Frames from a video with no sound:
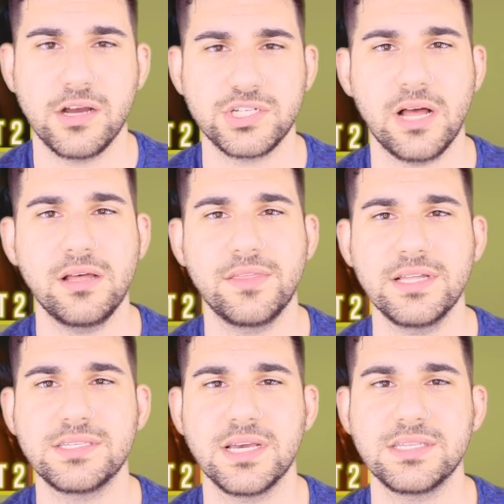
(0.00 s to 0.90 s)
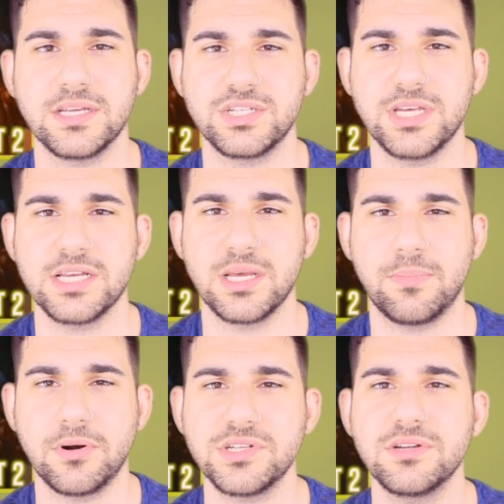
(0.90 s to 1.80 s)
Ashala then says that she has a
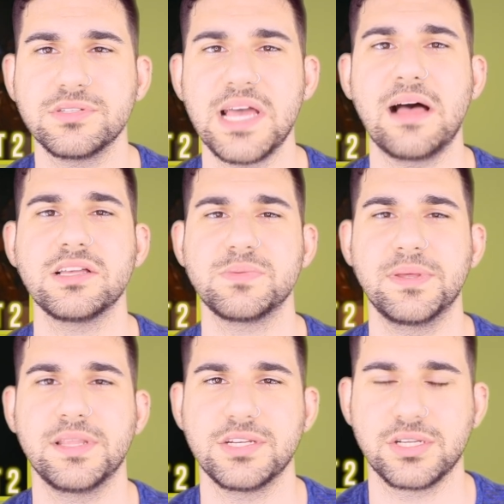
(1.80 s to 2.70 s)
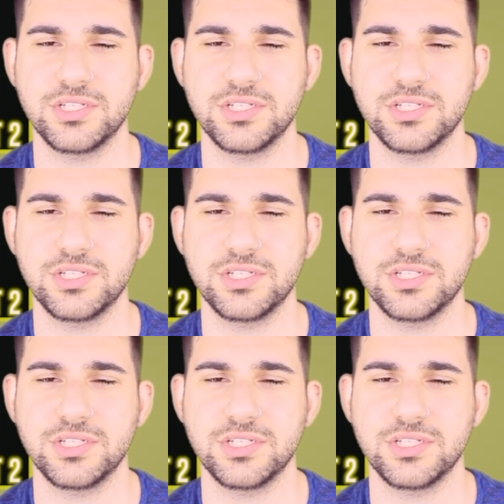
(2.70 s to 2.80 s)
personal talisman that